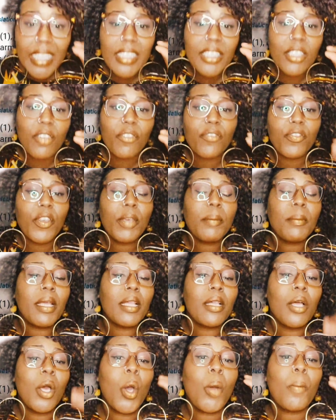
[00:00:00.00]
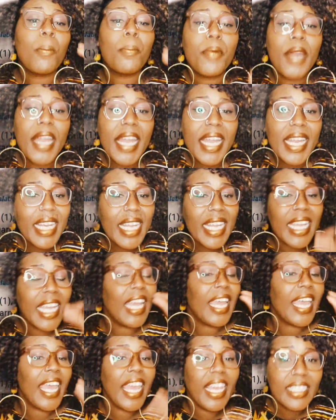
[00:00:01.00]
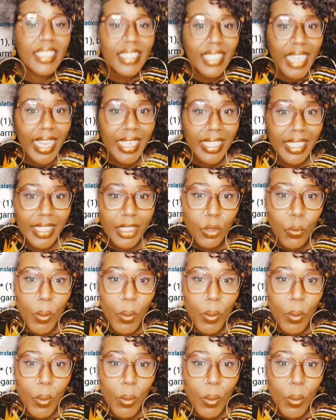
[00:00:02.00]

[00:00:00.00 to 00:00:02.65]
is a female braiding hairstyle in